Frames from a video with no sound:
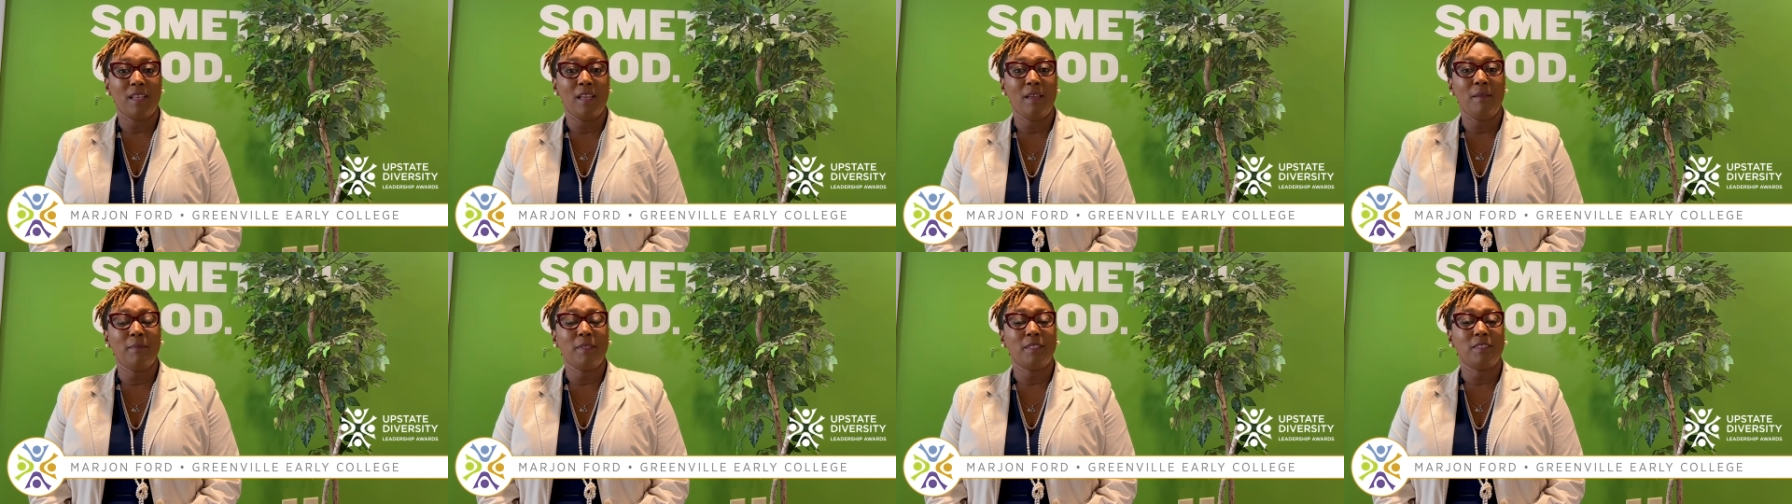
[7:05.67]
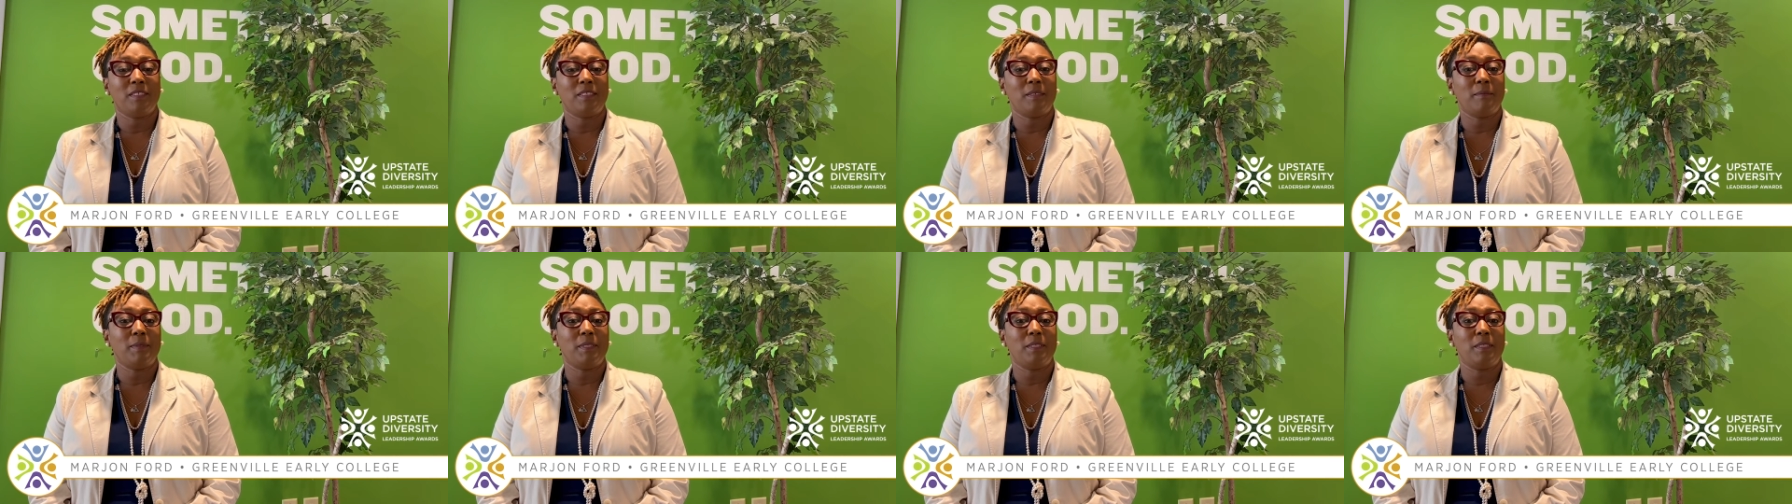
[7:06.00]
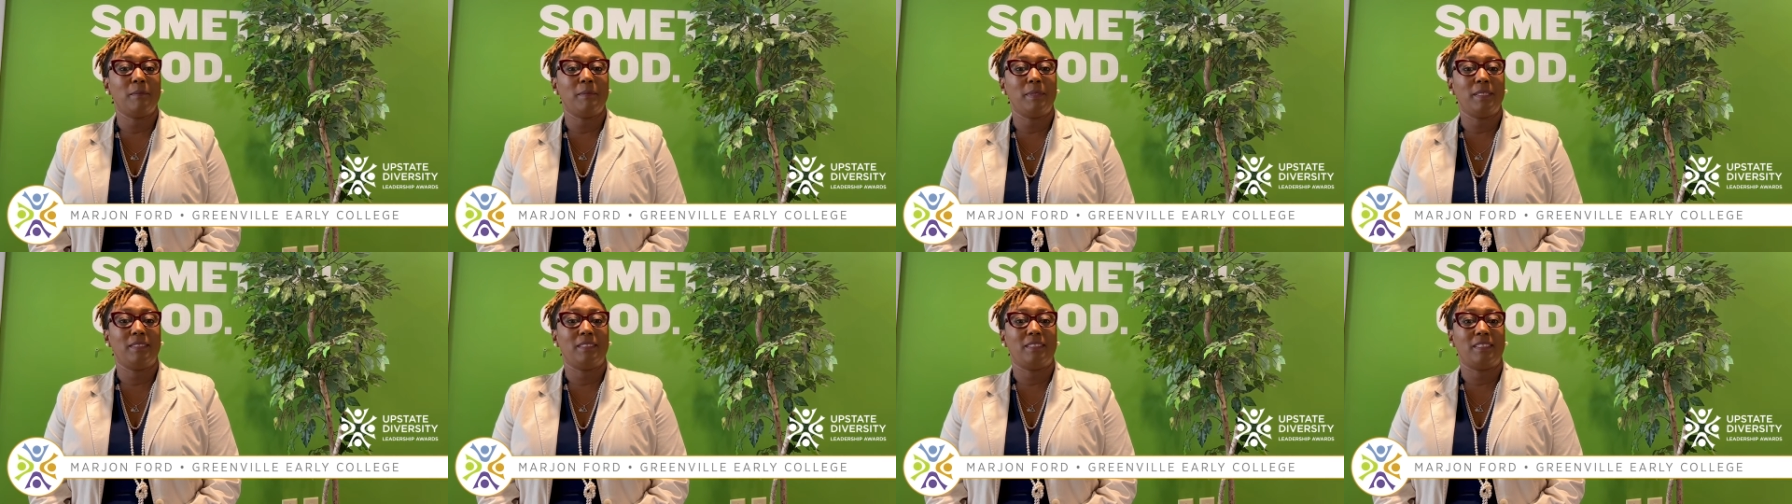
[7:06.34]
and um, there's something
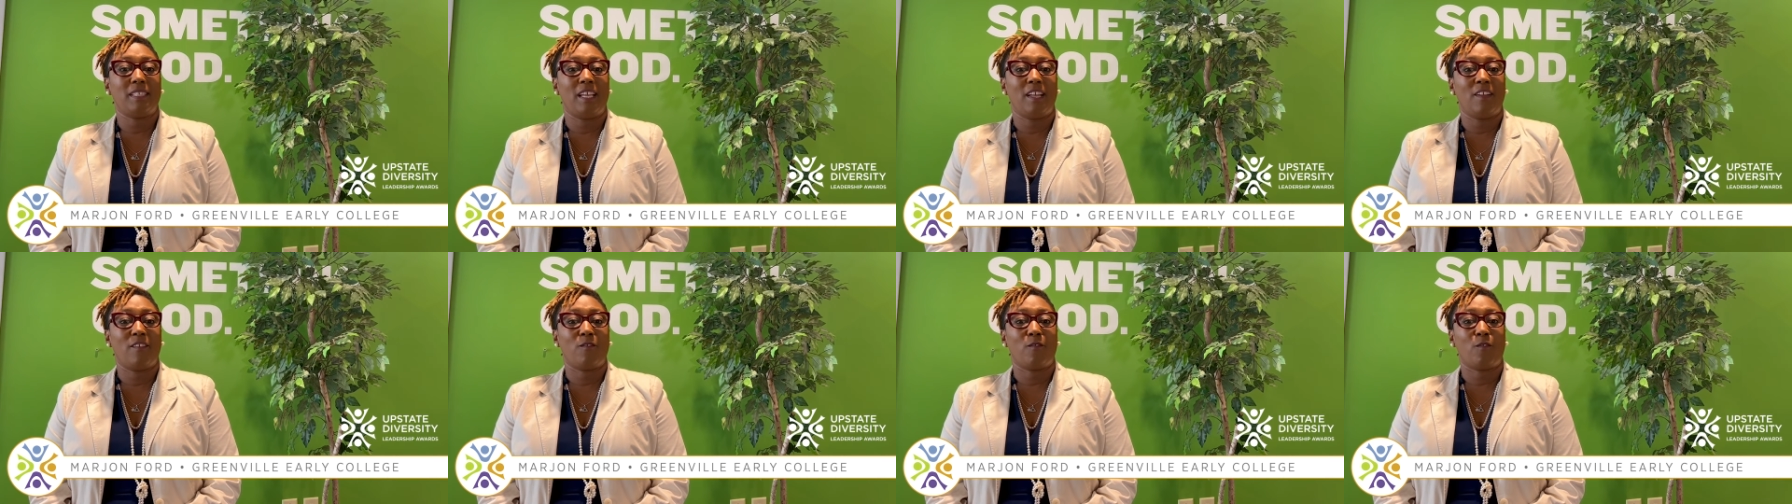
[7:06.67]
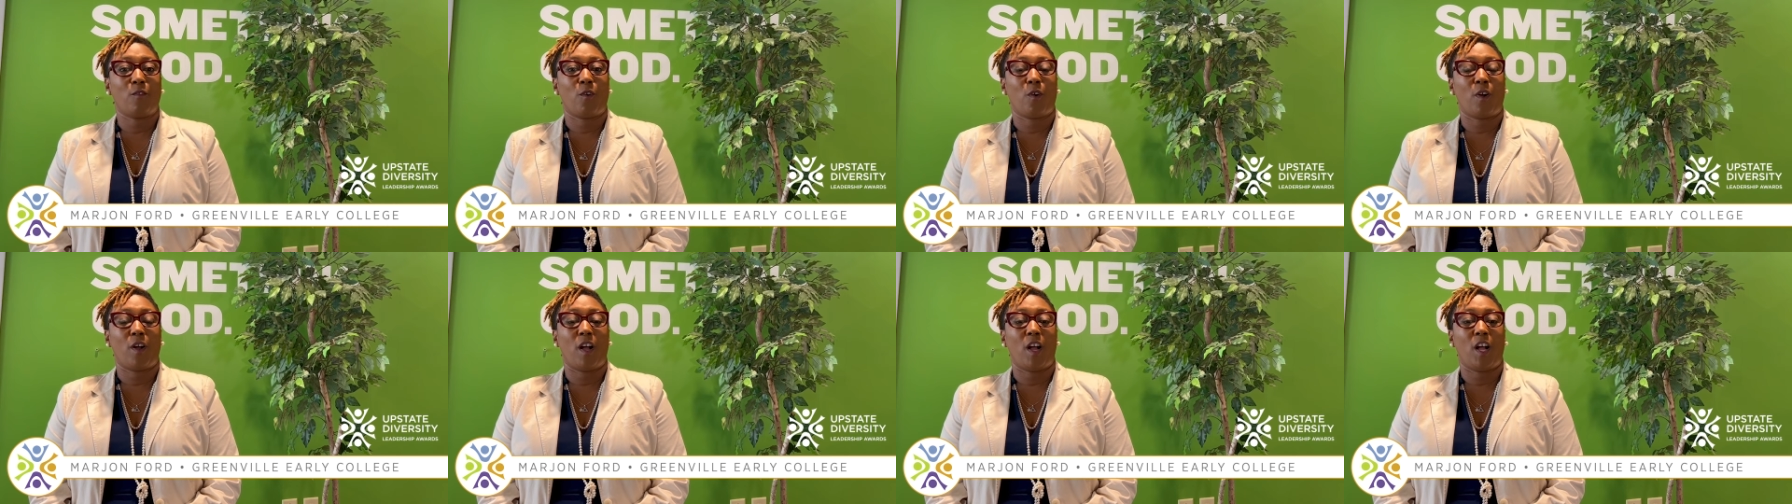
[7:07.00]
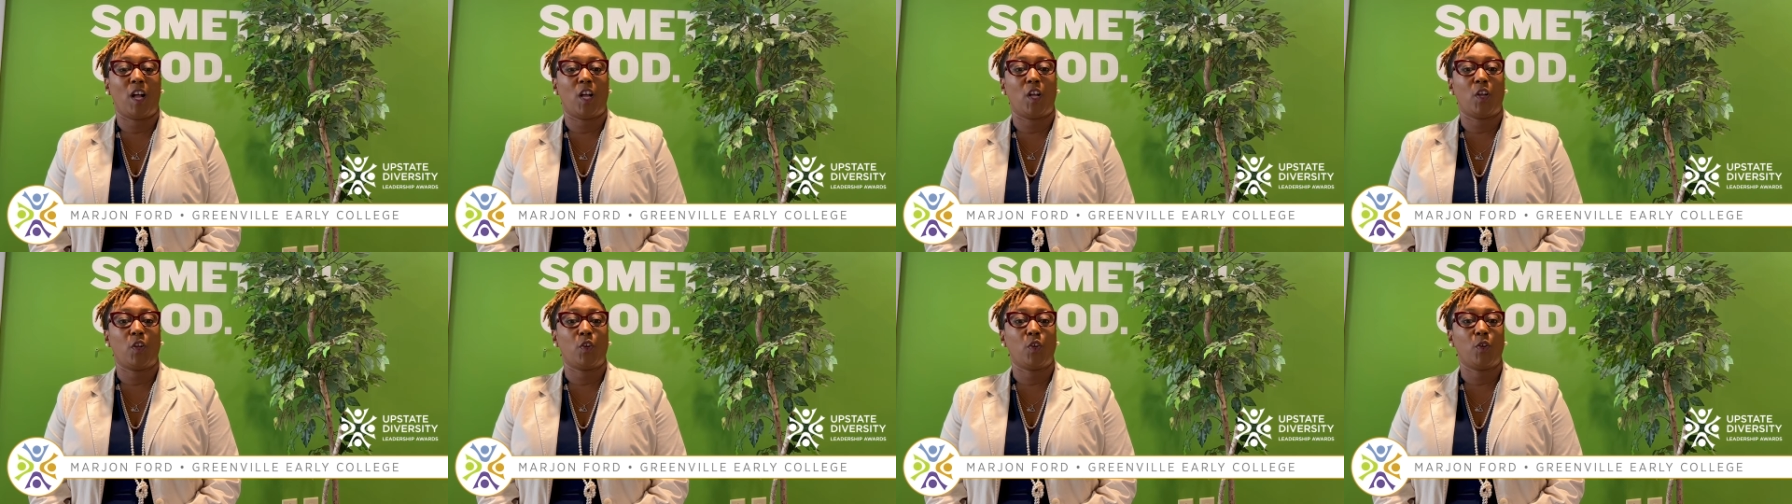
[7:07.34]
to be said for
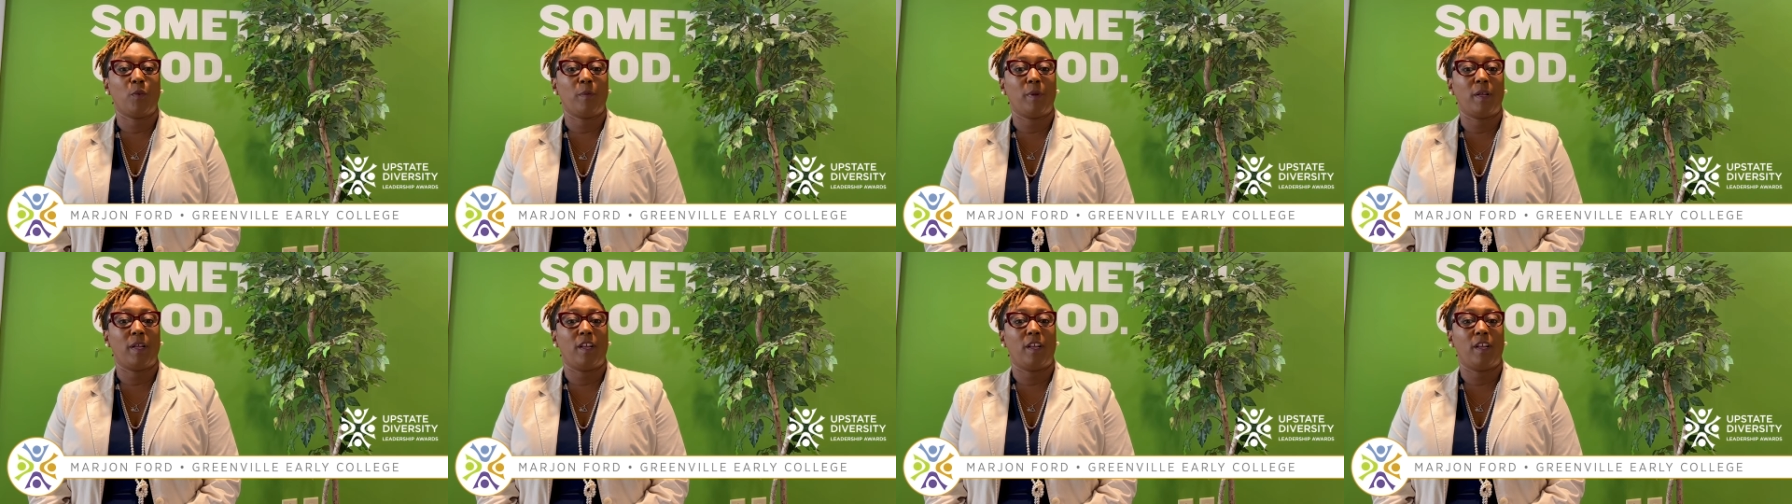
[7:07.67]
a group